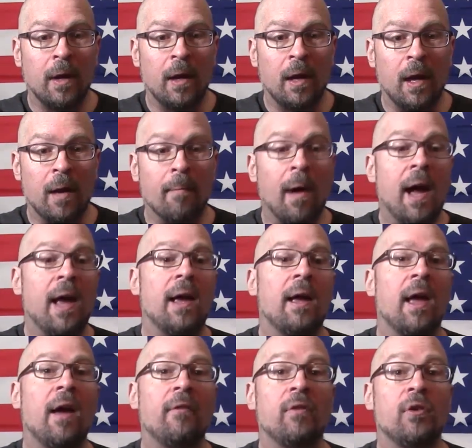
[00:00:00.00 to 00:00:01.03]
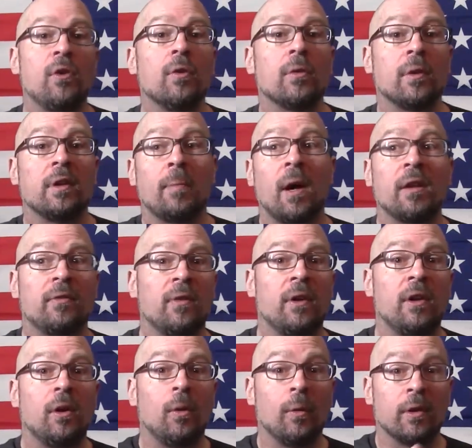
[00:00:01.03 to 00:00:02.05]
And my FU response
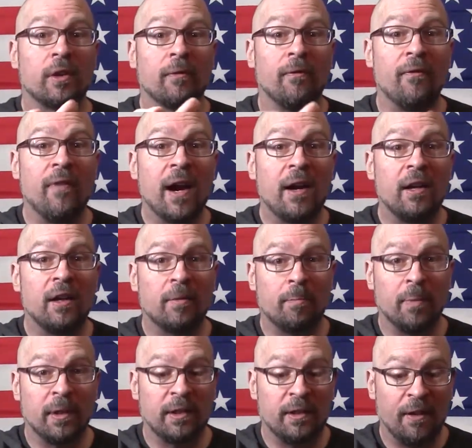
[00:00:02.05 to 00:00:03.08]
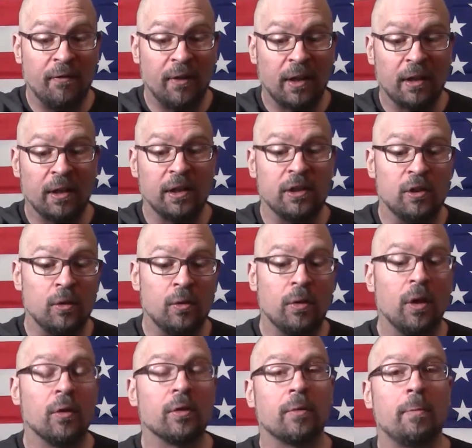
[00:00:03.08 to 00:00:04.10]
video was very specifically to
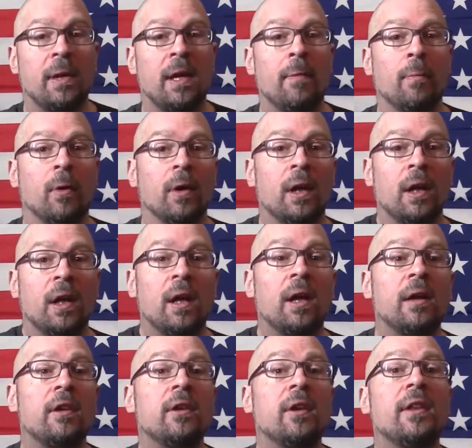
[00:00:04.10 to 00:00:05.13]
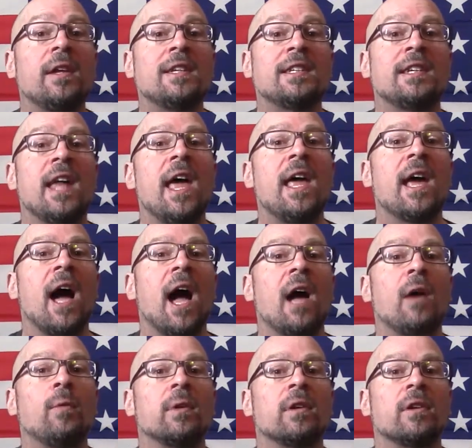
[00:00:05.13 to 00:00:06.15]
those people. And to this day,
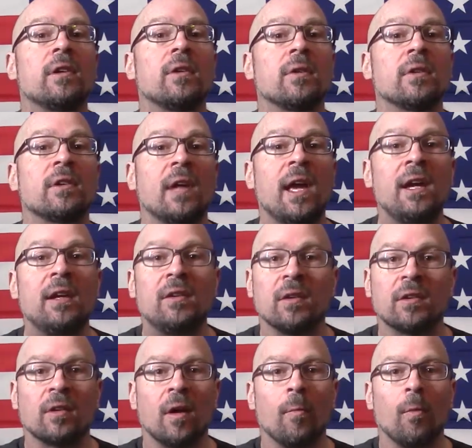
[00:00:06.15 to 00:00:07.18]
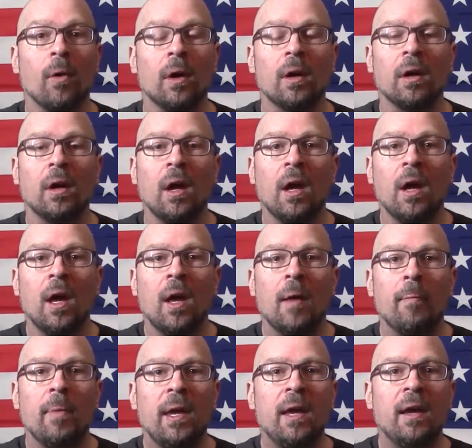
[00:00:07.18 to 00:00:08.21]
I would still say to someone,
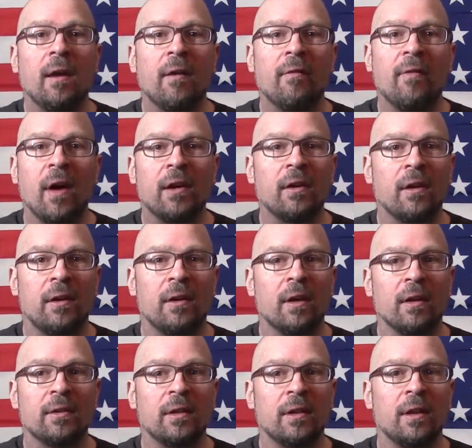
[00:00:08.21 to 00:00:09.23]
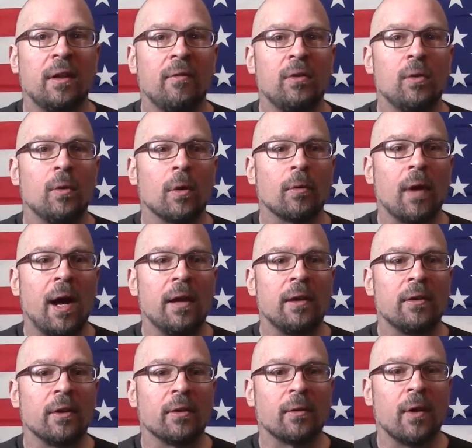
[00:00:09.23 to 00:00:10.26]
being a veteran doesn't give you a right
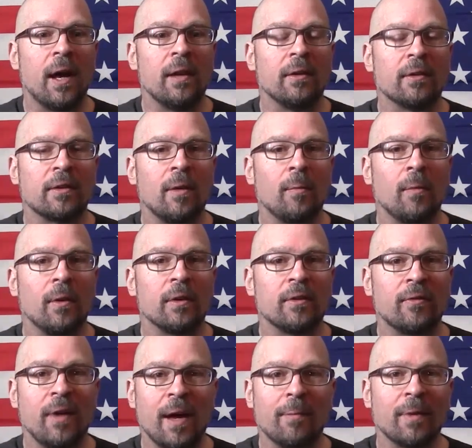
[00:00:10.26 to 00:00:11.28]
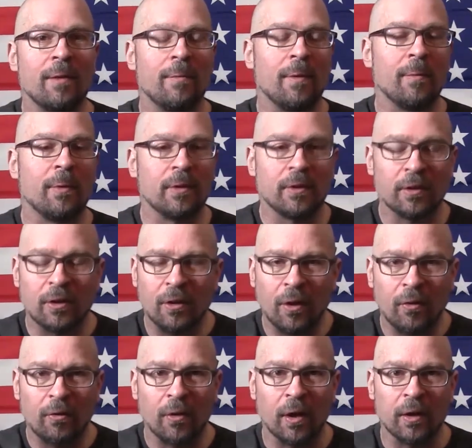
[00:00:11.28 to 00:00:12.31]
to threaten someone's family members and
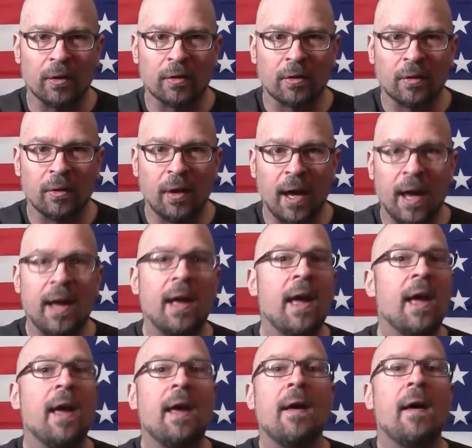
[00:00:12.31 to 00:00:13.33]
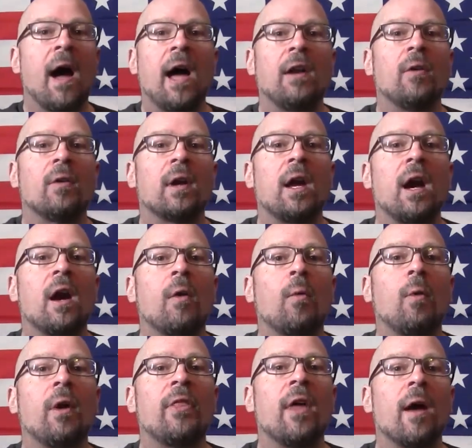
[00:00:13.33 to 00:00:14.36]
girlfriends, okay? I don't care
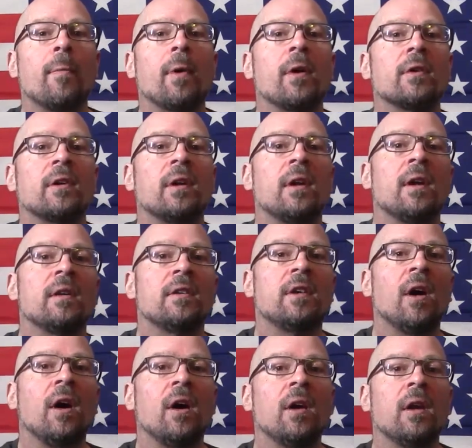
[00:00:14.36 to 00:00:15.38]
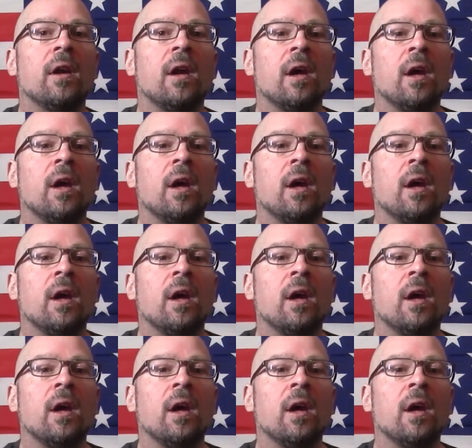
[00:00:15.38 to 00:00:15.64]
what that person has done.